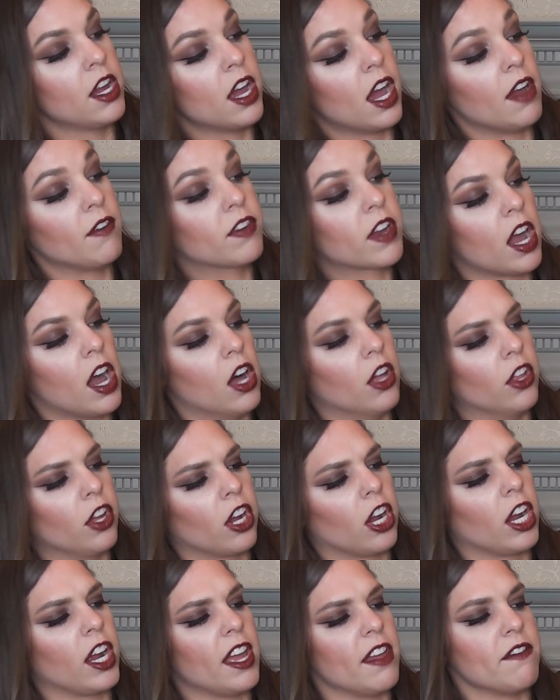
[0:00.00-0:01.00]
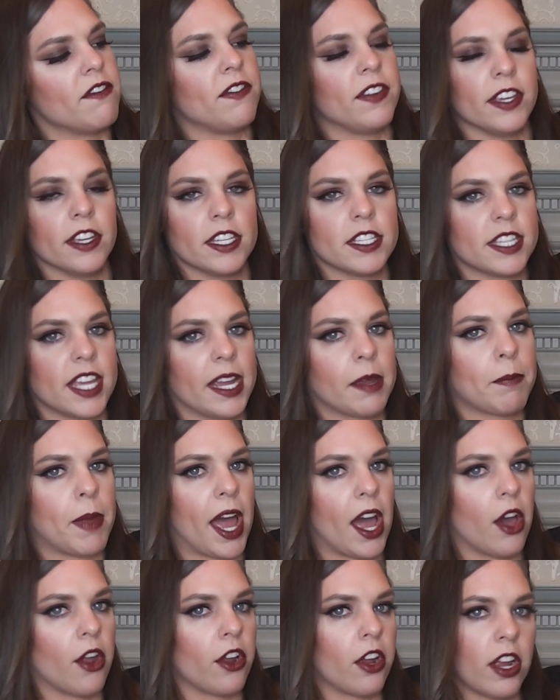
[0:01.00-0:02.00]
of color. It feels like
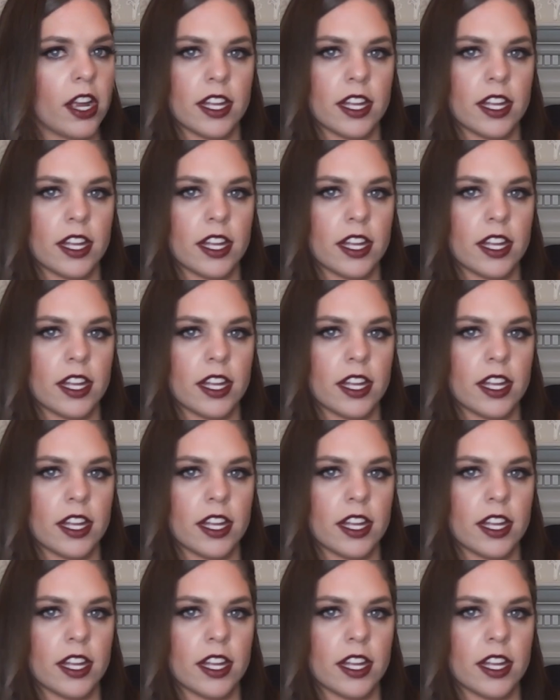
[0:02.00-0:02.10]
powder.